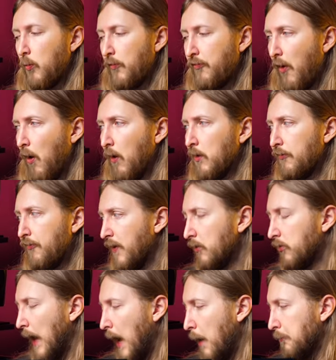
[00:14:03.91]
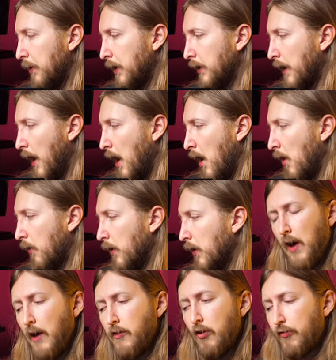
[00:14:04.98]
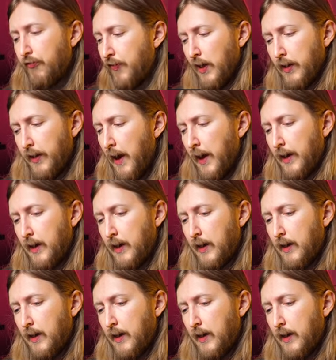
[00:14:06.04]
With all the things happening now, I just feel that I